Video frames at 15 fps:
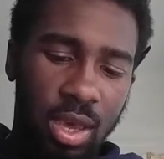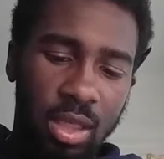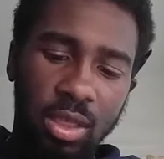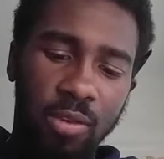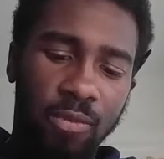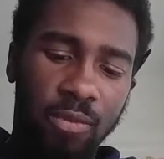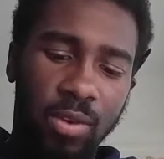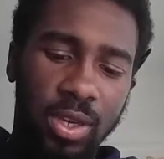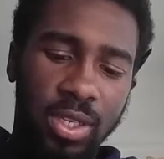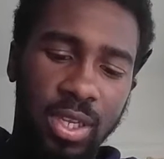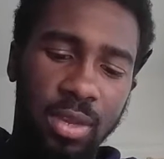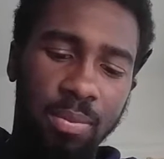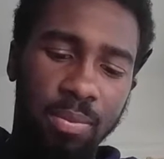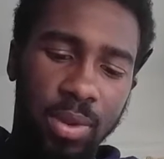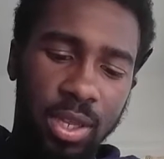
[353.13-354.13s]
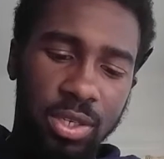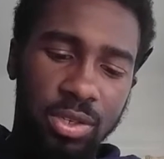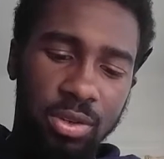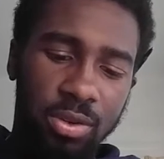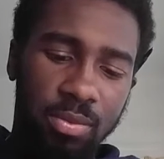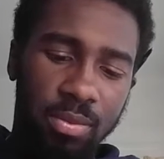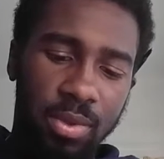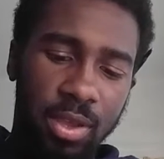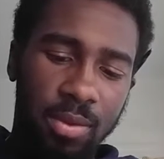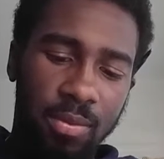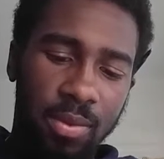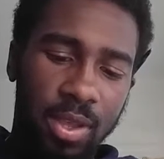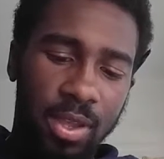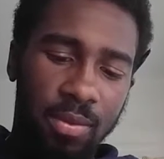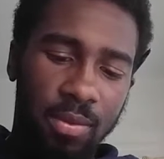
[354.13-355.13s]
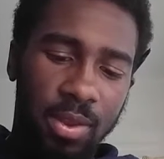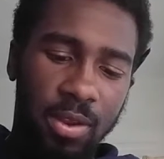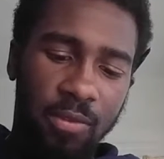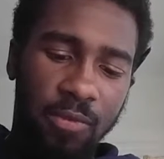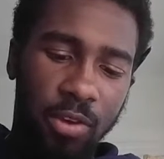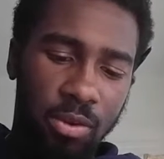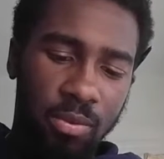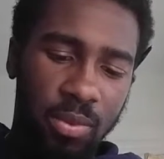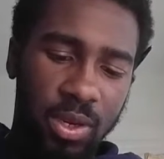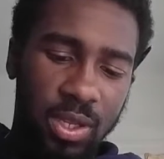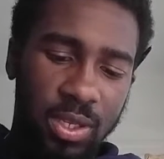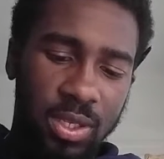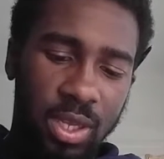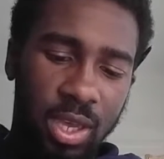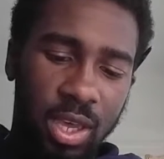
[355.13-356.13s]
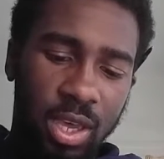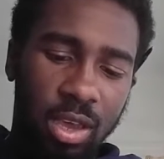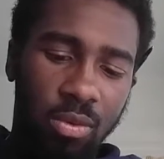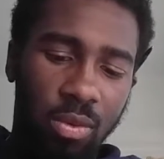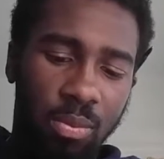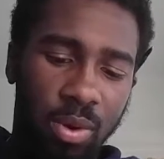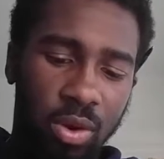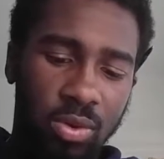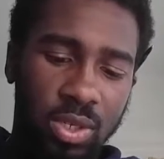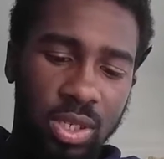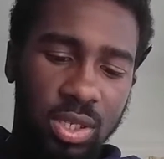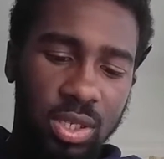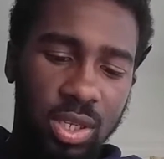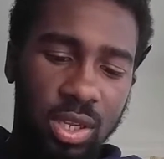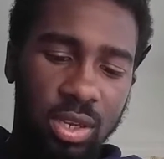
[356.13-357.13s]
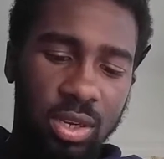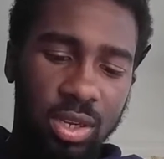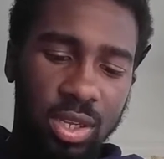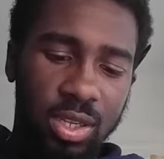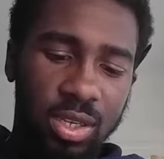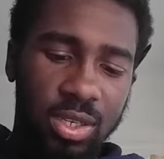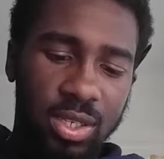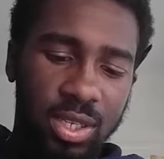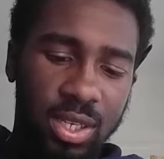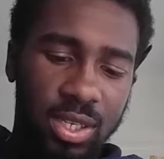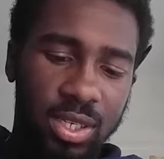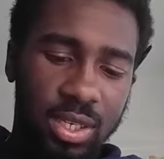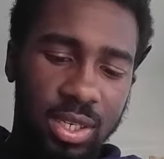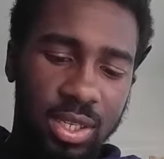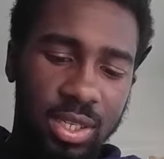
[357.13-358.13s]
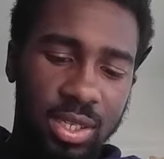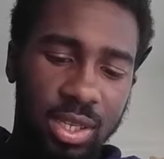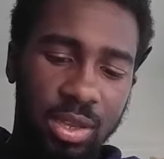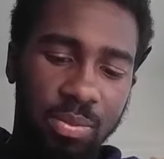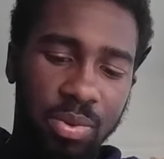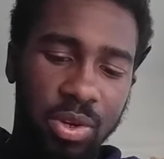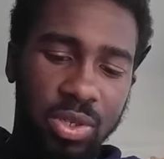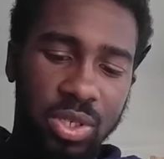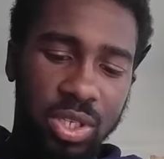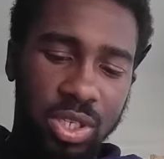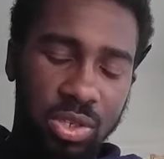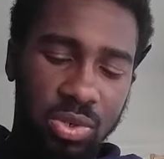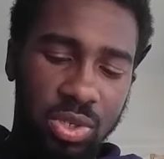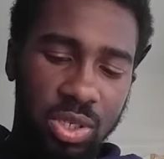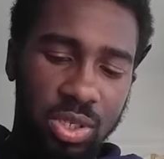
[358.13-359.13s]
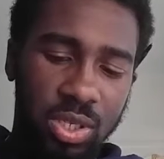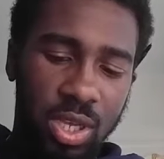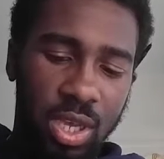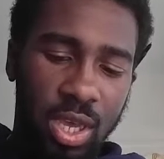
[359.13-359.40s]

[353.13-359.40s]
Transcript: Therefore, I take pleasure in, in, in, in infirmities and reproaches and, and, necessities and persecutions